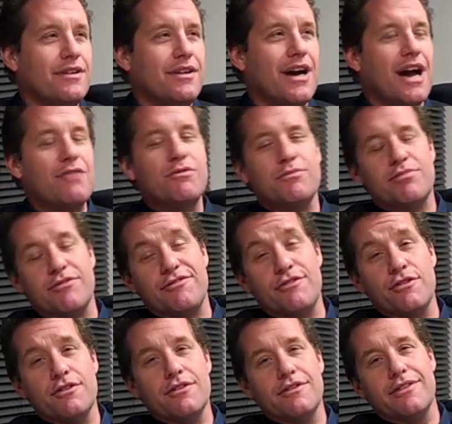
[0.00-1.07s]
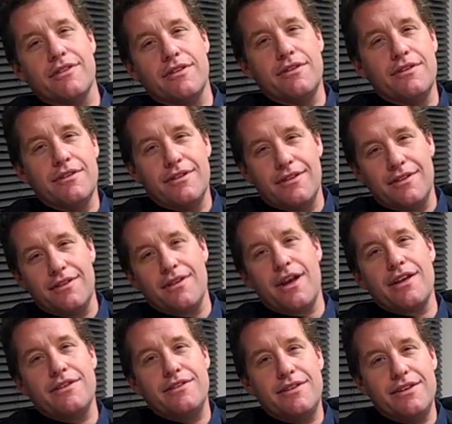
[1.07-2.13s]
I would prefer the
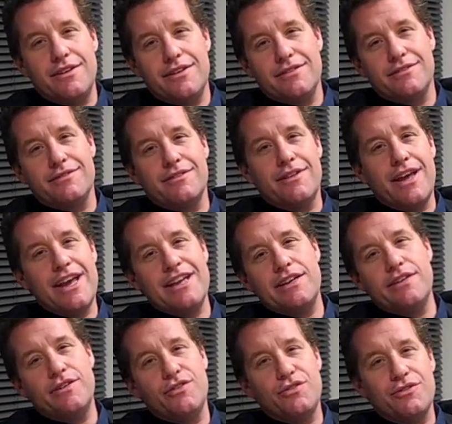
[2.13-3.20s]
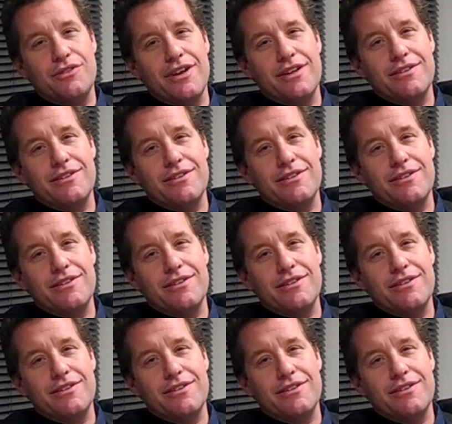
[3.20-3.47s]
1980s or